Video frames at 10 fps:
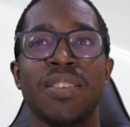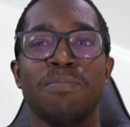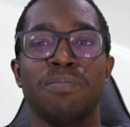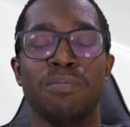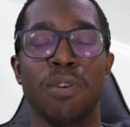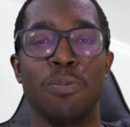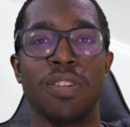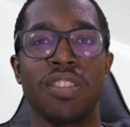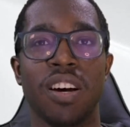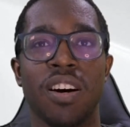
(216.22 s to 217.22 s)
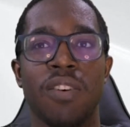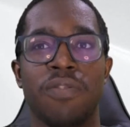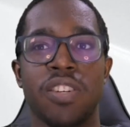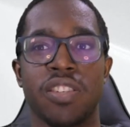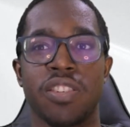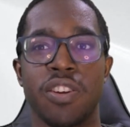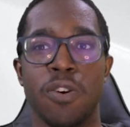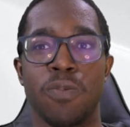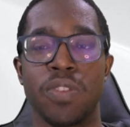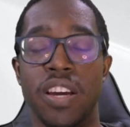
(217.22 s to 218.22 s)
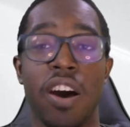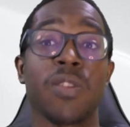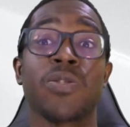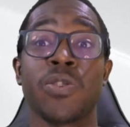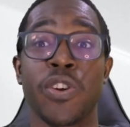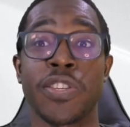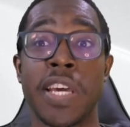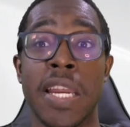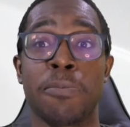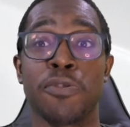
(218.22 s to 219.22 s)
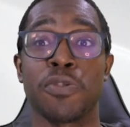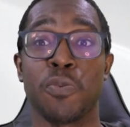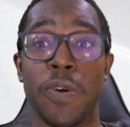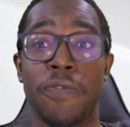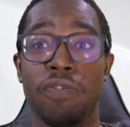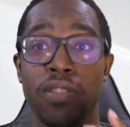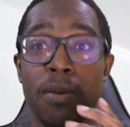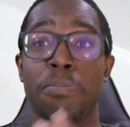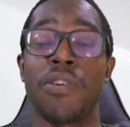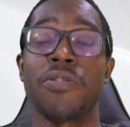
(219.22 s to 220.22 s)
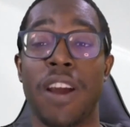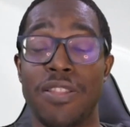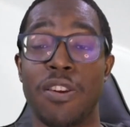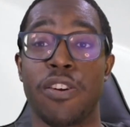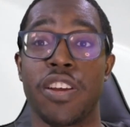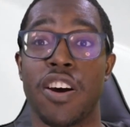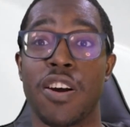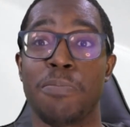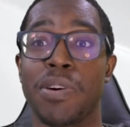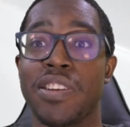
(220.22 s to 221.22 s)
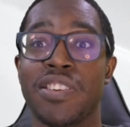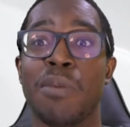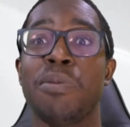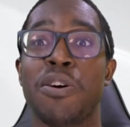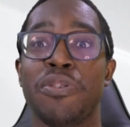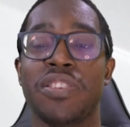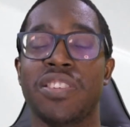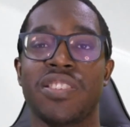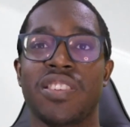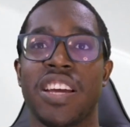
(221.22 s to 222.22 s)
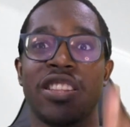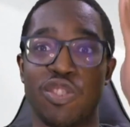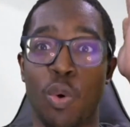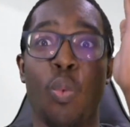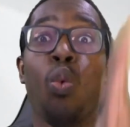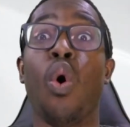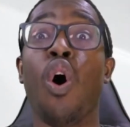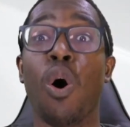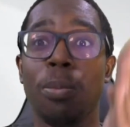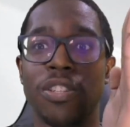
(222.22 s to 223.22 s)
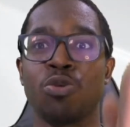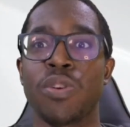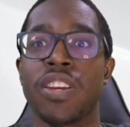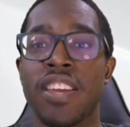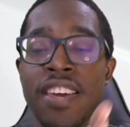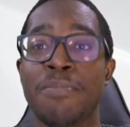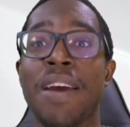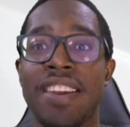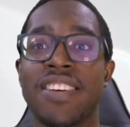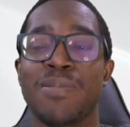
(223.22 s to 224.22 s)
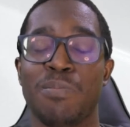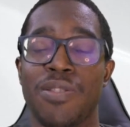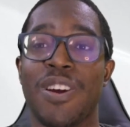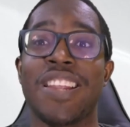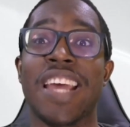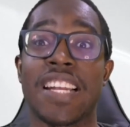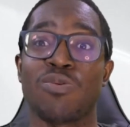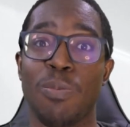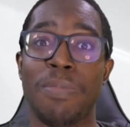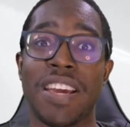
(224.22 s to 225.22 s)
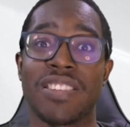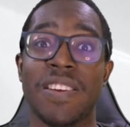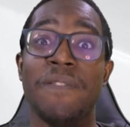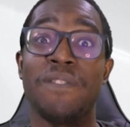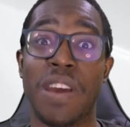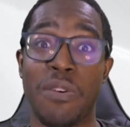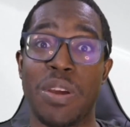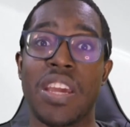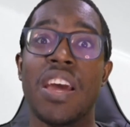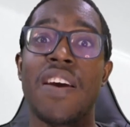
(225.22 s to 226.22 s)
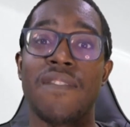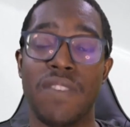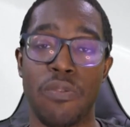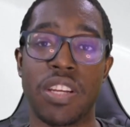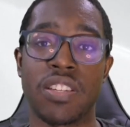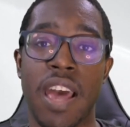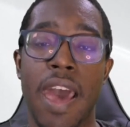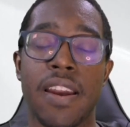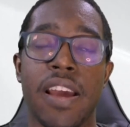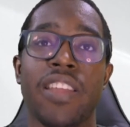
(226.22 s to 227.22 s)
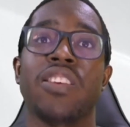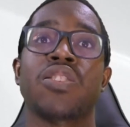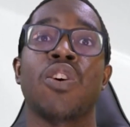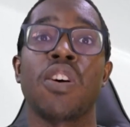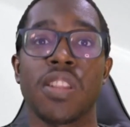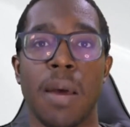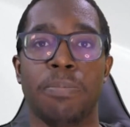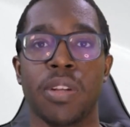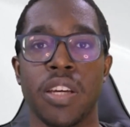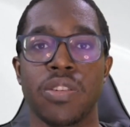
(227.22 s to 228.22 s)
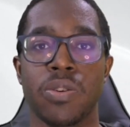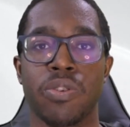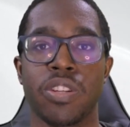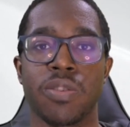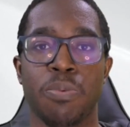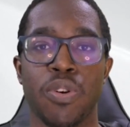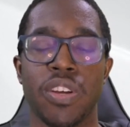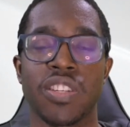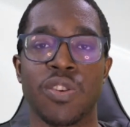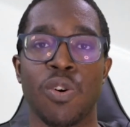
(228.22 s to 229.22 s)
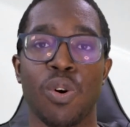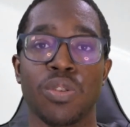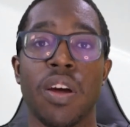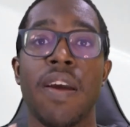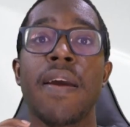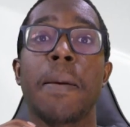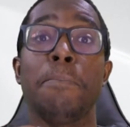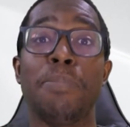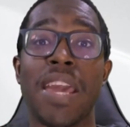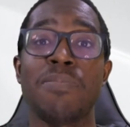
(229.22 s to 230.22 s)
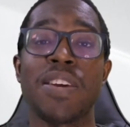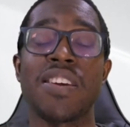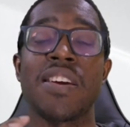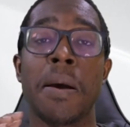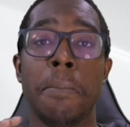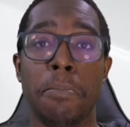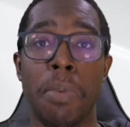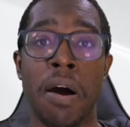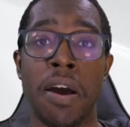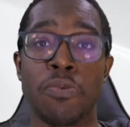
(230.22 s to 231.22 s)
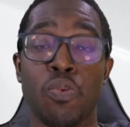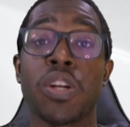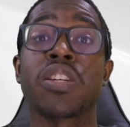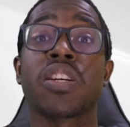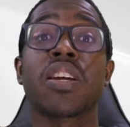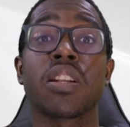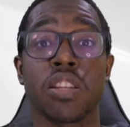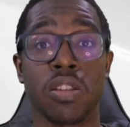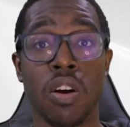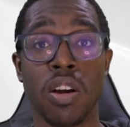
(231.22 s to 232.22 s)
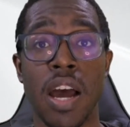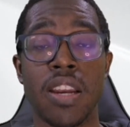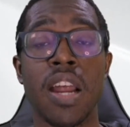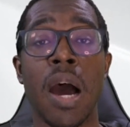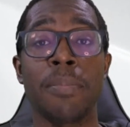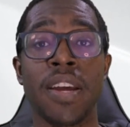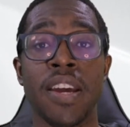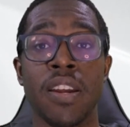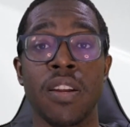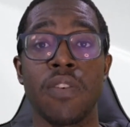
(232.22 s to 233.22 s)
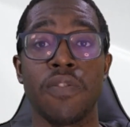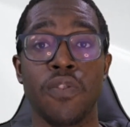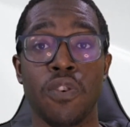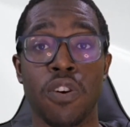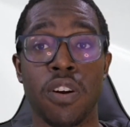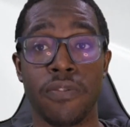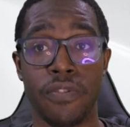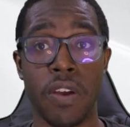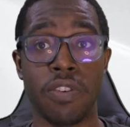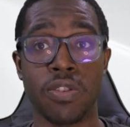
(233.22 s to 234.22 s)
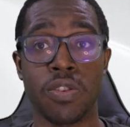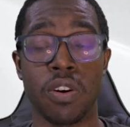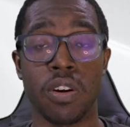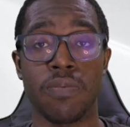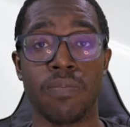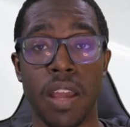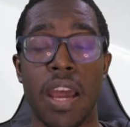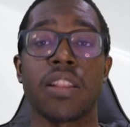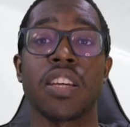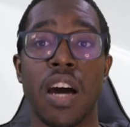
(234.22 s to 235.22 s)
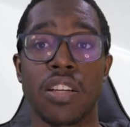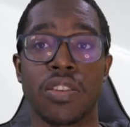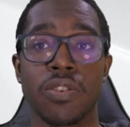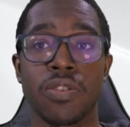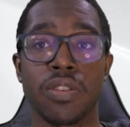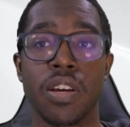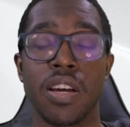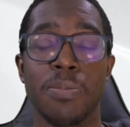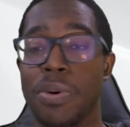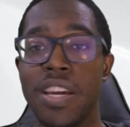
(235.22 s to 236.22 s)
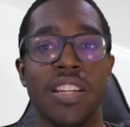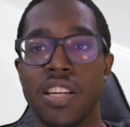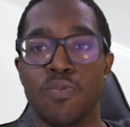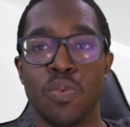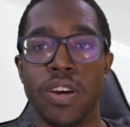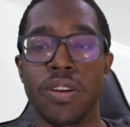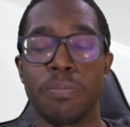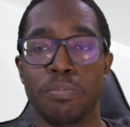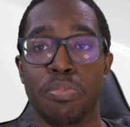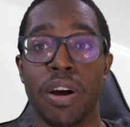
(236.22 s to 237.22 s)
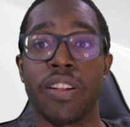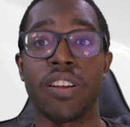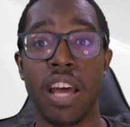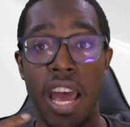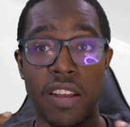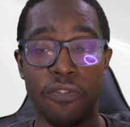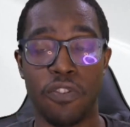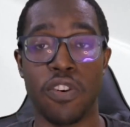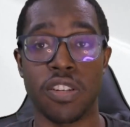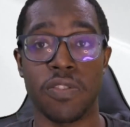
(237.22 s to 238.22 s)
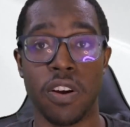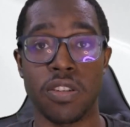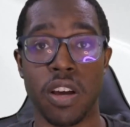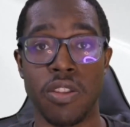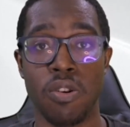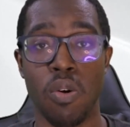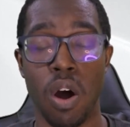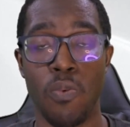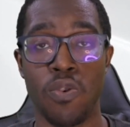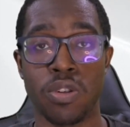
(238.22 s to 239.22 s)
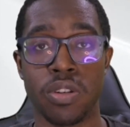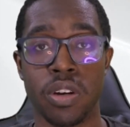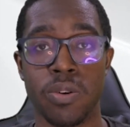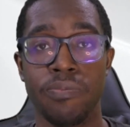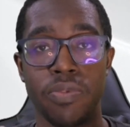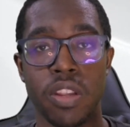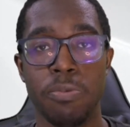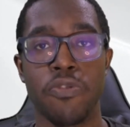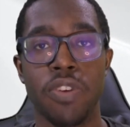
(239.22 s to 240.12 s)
moments of just, the other circus animals with their mother and their young, but Dumbo is just like there's a wall between him and his mother, and that's what makes it very, very sad. And the song that plays during this point is called Baby Mine, which the song got nominated for favorite song at the Oscars, but it didn't win. But as far as other awards go, the movie